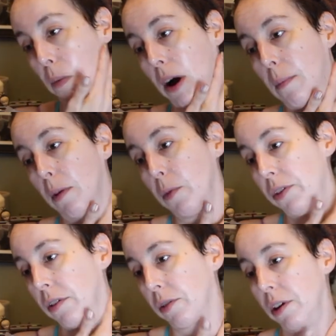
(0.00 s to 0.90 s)
real problem
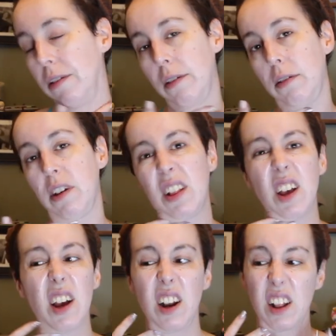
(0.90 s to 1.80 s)
with sunscreens, is you get
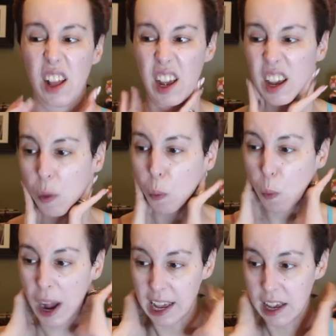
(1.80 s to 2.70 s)
that kind of like
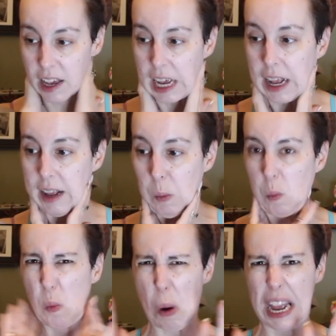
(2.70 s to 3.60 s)

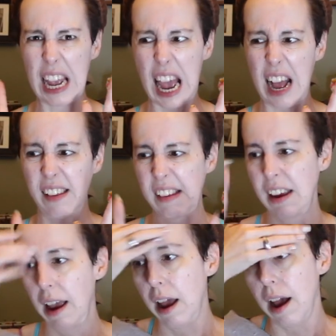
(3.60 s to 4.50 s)
white
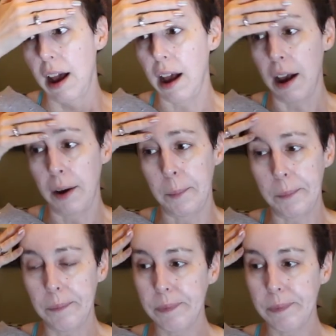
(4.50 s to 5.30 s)
cast. All